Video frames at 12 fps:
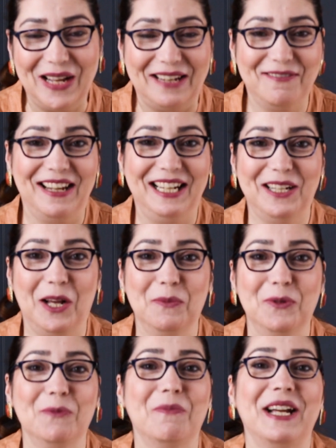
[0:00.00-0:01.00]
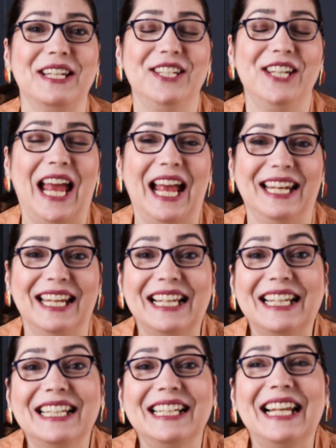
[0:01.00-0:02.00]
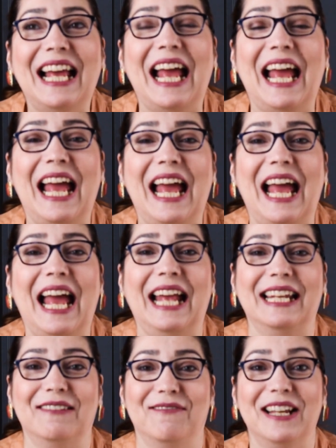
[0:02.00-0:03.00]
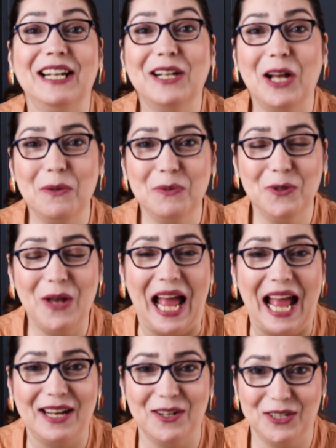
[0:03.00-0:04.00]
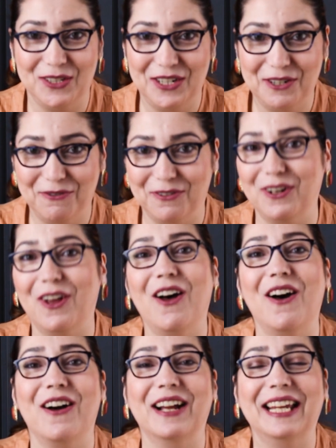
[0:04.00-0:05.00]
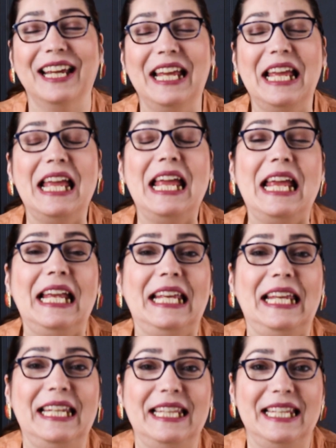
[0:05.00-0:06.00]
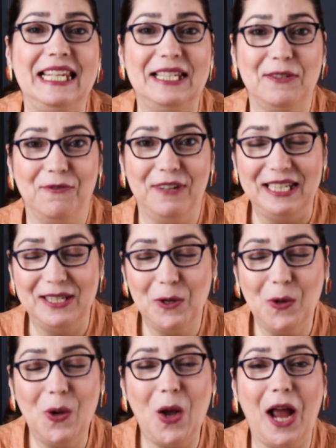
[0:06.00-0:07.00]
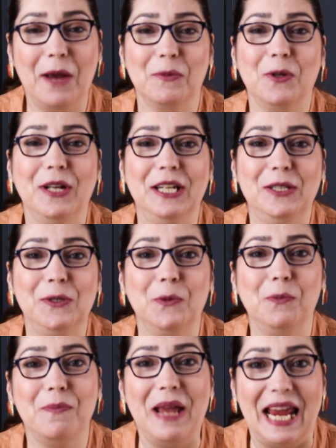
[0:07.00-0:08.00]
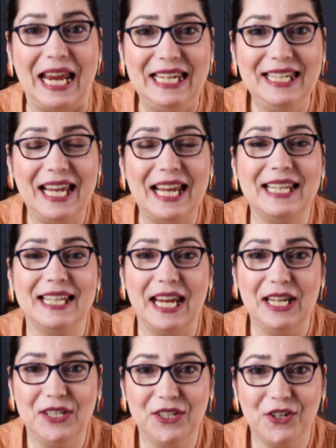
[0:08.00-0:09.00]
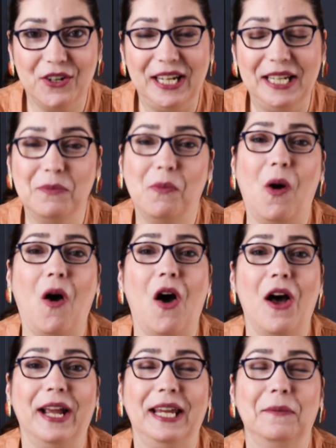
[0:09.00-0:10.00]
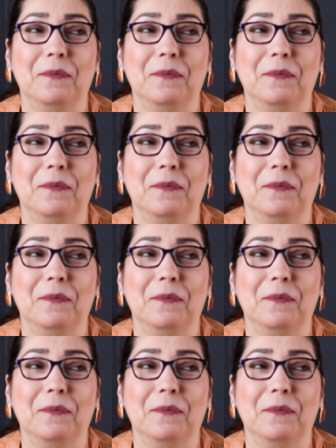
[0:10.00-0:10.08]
and welcome to my channel and welcome to another vlog. In this video, I'm going to bake a nectarine pie.